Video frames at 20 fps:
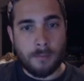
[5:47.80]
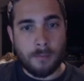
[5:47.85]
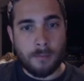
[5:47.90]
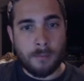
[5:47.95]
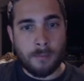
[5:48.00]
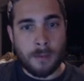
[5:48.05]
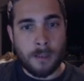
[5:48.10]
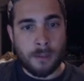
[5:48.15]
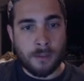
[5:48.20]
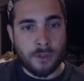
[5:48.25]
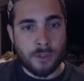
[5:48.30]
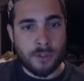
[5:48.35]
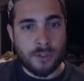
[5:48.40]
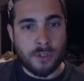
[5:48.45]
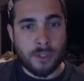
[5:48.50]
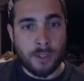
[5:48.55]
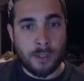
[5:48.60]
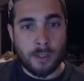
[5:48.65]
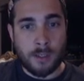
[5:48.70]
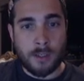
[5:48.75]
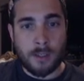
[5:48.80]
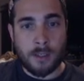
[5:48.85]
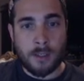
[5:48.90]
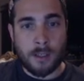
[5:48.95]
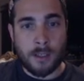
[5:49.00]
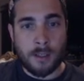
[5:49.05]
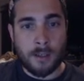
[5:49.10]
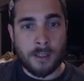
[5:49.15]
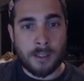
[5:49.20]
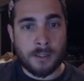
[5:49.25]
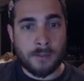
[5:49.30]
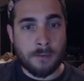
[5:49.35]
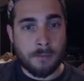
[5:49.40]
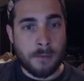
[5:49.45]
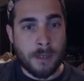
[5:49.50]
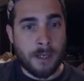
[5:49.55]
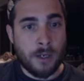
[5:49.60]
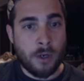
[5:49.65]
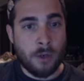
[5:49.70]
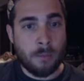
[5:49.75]
it just took this from my
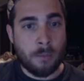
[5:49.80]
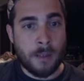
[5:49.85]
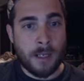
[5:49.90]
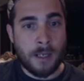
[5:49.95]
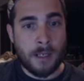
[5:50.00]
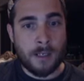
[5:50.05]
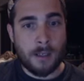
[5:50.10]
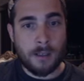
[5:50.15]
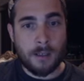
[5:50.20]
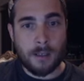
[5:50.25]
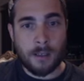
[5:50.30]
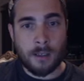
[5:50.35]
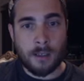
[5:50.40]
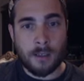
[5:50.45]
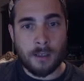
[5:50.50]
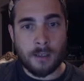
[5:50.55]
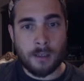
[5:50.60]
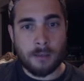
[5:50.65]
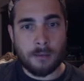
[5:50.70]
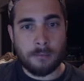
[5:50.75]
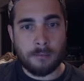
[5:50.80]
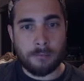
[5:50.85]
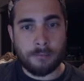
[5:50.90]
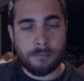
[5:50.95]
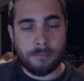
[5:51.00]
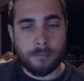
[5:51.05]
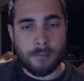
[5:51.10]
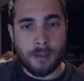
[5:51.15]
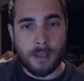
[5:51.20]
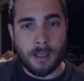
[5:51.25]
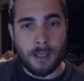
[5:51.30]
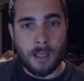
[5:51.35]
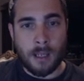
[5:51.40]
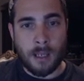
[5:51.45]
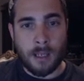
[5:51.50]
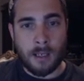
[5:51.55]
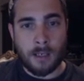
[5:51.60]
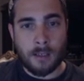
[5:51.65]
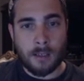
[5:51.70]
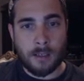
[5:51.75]
notepad
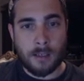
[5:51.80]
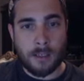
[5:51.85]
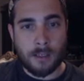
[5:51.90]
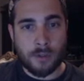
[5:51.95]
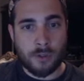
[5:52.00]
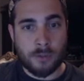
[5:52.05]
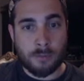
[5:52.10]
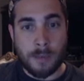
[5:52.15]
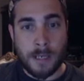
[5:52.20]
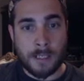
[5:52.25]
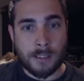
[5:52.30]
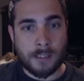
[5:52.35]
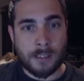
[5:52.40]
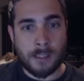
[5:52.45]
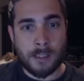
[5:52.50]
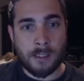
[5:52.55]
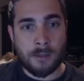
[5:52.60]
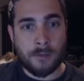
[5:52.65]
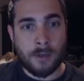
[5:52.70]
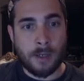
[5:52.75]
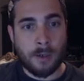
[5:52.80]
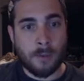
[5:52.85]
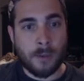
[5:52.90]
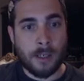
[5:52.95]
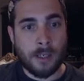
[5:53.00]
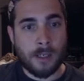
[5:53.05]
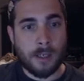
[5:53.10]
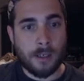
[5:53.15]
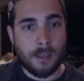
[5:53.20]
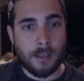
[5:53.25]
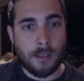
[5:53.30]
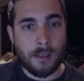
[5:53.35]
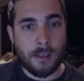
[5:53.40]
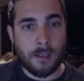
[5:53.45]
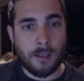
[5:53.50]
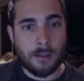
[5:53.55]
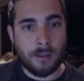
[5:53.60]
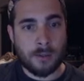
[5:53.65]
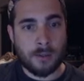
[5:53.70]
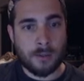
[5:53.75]
and it just pasted it in right away.
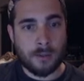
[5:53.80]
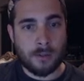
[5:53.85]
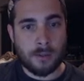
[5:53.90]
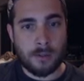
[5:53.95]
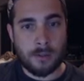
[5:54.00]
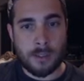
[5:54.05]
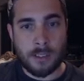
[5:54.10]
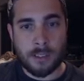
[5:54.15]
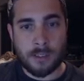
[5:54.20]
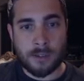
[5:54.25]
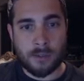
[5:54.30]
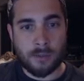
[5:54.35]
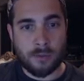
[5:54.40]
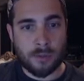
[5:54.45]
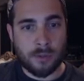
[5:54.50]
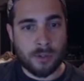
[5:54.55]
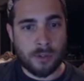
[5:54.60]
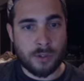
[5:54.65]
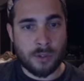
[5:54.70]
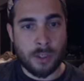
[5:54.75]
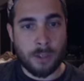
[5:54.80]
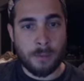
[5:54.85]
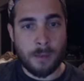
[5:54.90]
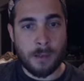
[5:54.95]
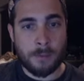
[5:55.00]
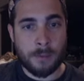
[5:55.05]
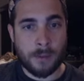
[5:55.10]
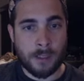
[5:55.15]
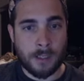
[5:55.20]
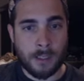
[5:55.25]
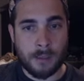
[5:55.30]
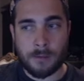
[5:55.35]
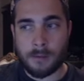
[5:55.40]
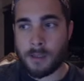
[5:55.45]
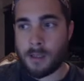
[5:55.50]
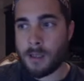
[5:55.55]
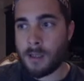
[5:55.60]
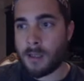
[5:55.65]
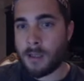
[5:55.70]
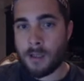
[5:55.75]
So this was just all populated.
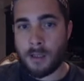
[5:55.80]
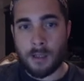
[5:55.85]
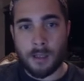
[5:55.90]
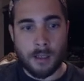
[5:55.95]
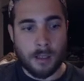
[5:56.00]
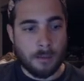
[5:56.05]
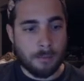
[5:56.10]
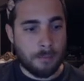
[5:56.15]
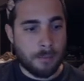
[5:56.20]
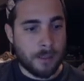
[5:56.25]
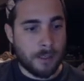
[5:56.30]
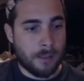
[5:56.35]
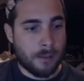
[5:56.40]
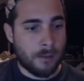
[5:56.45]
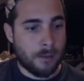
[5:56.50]
But